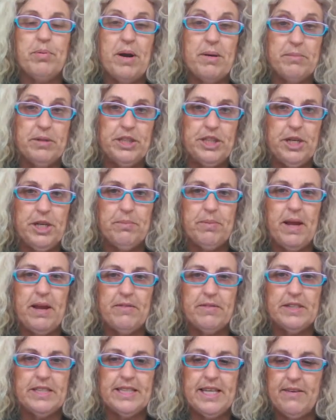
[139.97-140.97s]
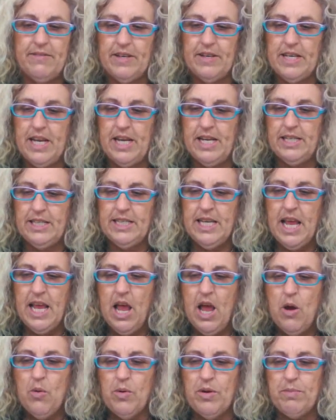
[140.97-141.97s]
premiership every 7 years,
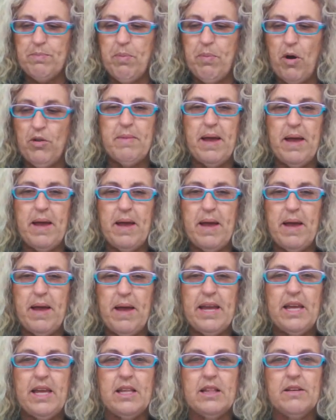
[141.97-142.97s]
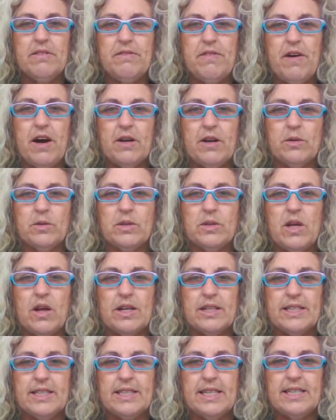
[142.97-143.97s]
with both of them making the finals
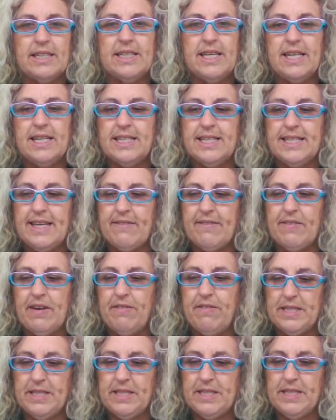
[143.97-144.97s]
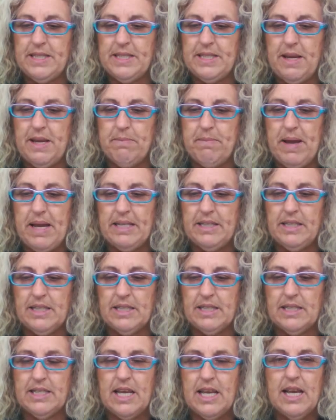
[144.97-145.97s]
on a 60 to 75%
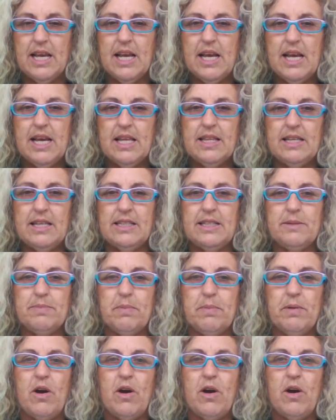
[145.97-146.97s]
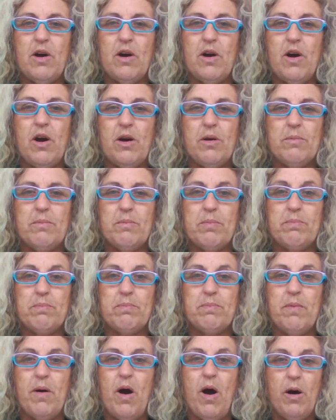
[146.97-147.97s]
basis. This is most
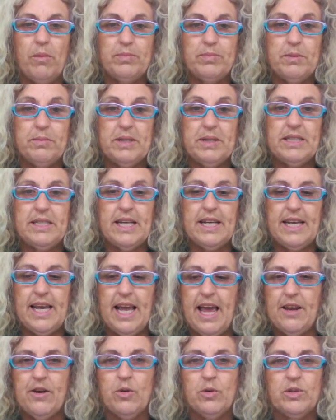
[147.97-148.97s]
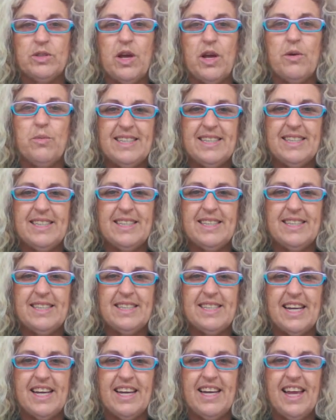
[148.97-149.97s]
optimistic and also
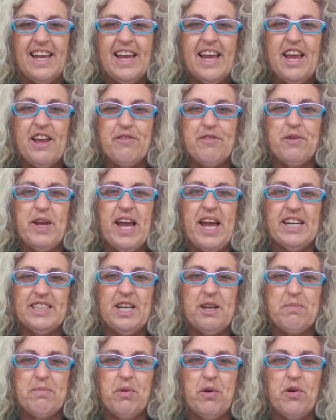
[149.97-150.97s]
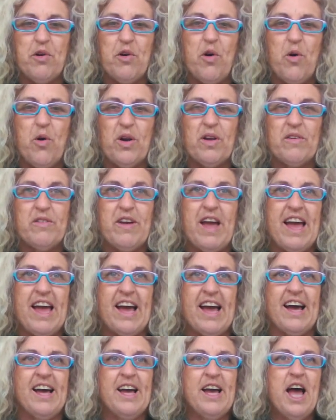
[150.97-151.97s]
realistic if we actually put all of
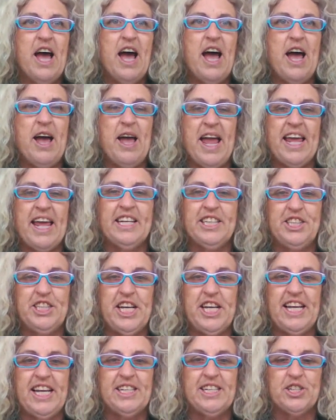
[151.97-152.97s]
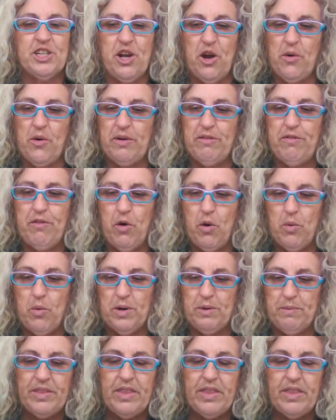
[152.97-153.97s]
our energy into going
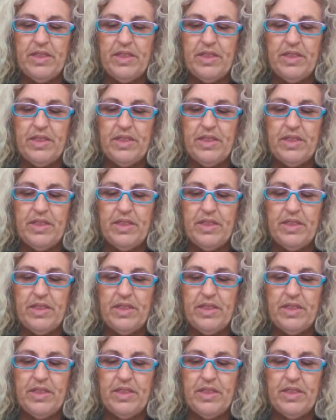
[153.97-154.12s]
forward.